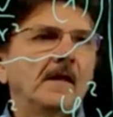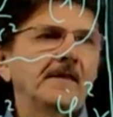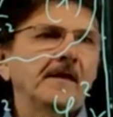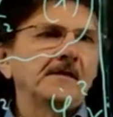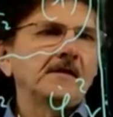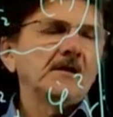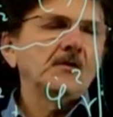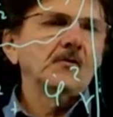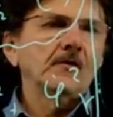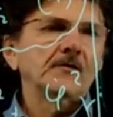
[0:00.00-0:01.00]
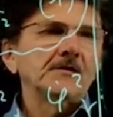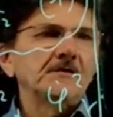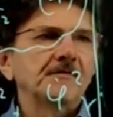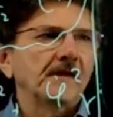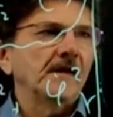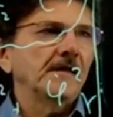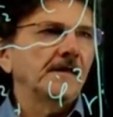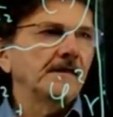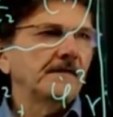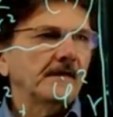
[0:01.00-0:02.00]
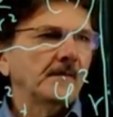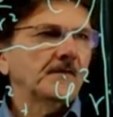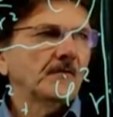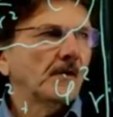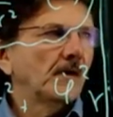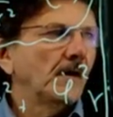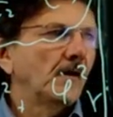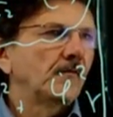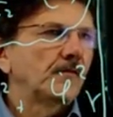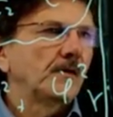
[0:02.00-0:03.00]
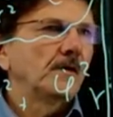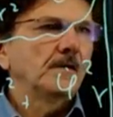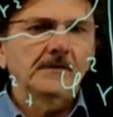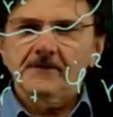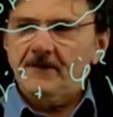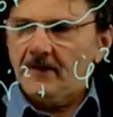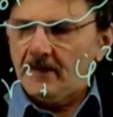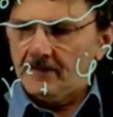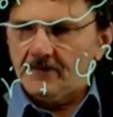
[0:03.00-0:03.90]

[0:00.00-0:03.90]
And then dAu over d phi is m square over jn